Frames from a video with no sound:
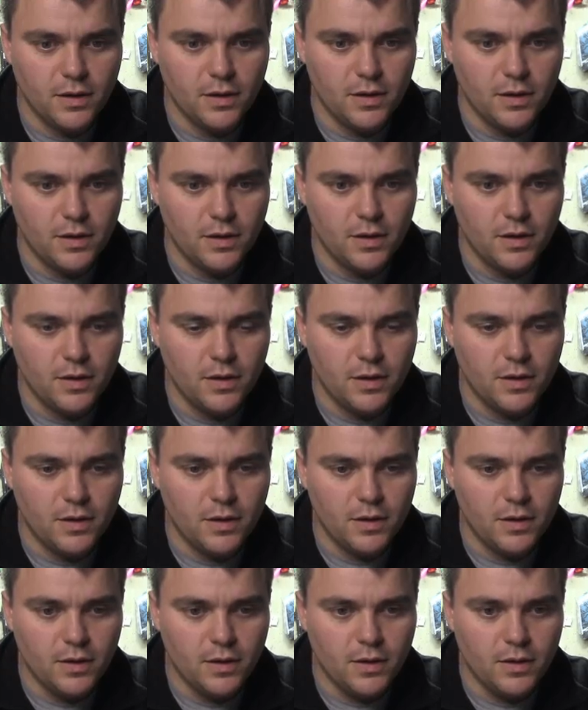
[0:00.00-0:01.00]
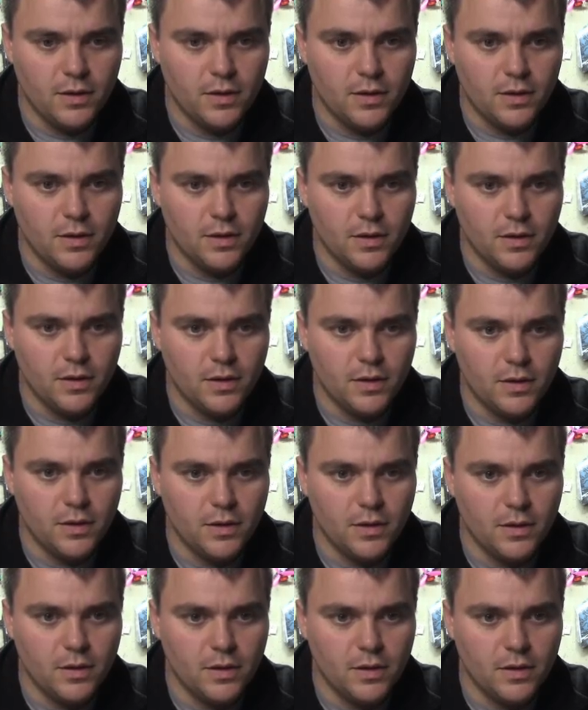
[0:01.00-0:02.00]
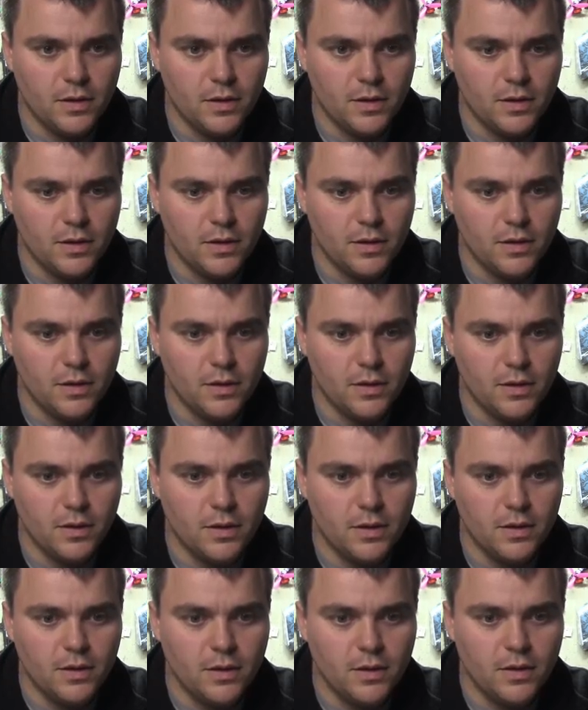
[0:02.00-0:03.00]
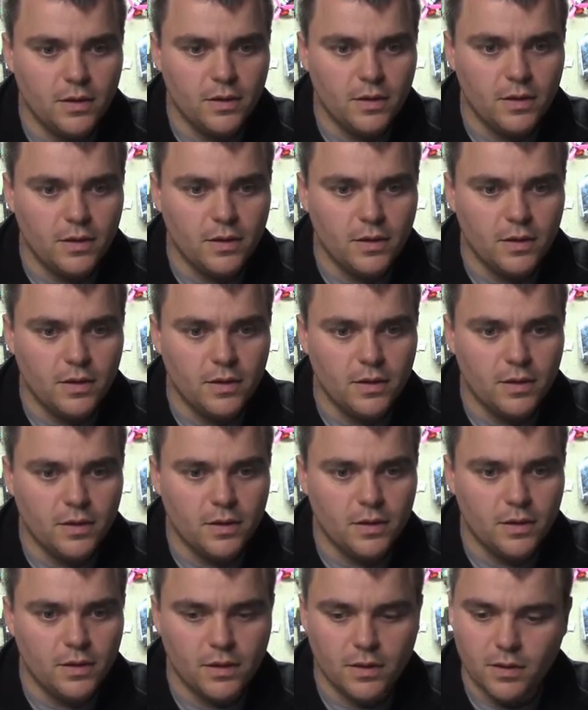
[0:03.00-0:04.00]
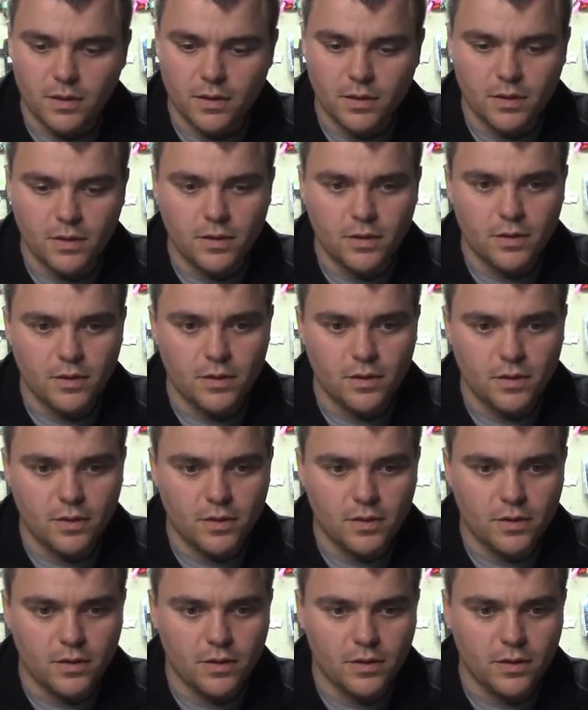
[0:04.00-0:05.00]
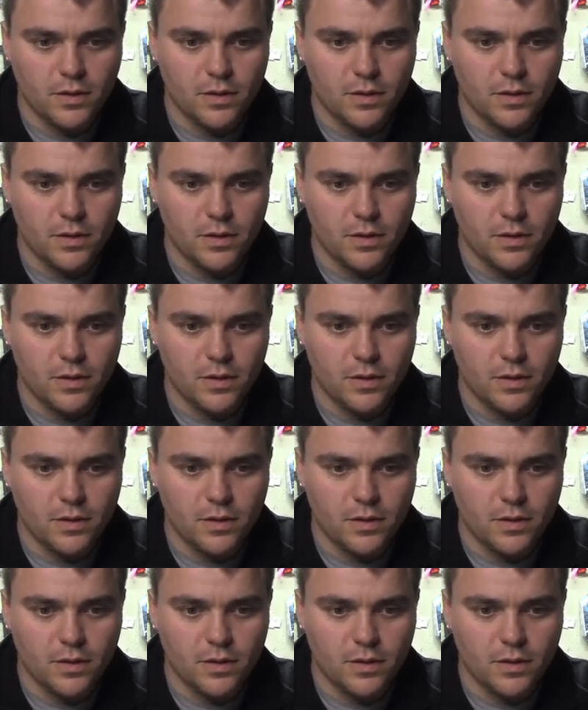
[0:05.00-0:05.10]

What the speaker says: (no one is talking)